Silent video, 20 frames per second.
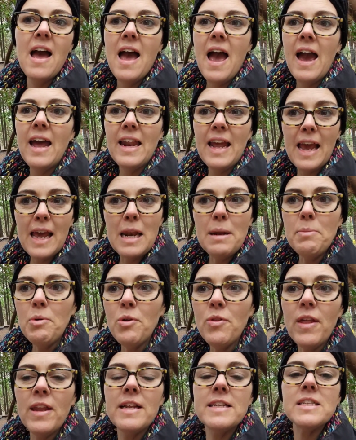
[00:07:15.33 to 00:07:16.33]
an
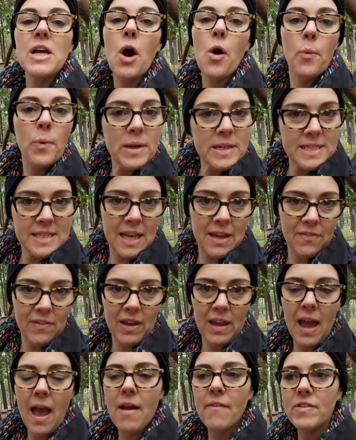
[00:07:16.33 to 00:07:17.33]
animal that is always
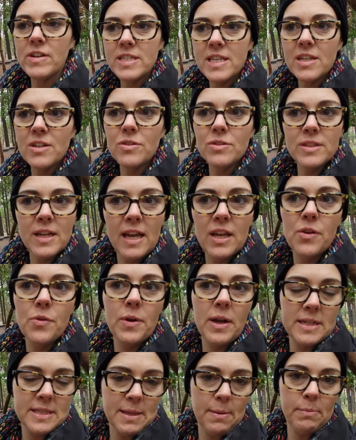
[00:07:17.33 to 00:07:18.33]
giving. Every single day you
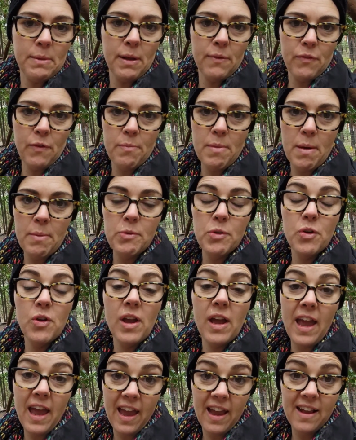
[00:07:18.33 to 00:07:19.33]
get something from them. You
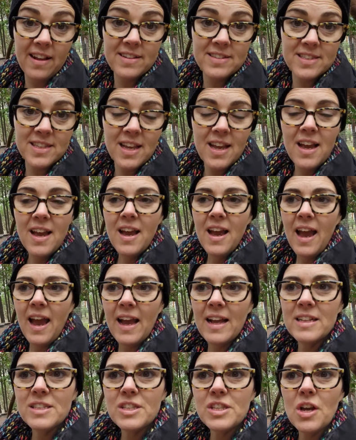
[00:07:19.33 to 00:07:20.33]
get eggs.
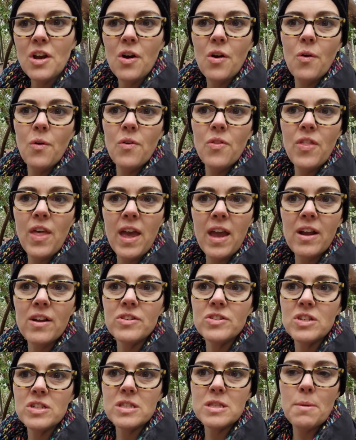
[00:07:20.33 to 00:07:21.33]
And so they are
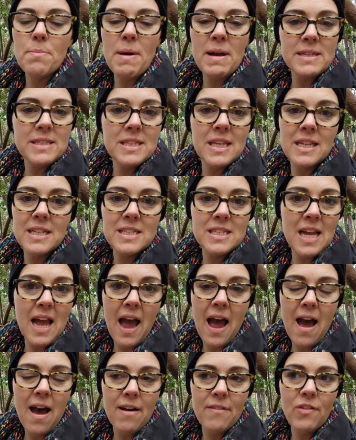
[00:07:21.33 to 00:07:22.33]
just the best things to
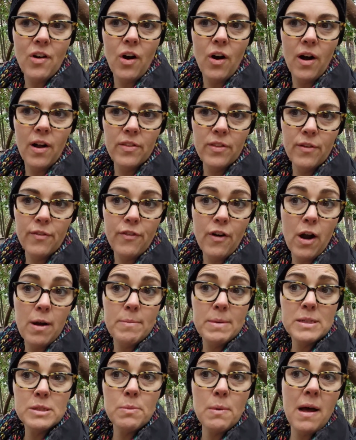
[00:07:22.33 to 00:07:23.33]
have on the
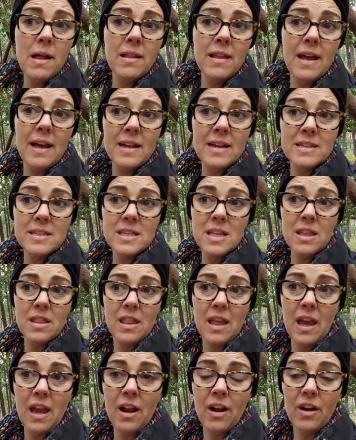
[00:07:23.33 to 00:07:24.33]
farm, as well as
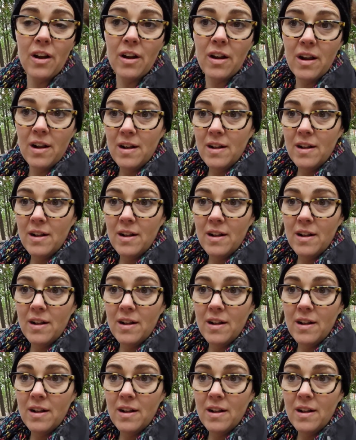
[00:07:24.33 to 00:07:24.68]
their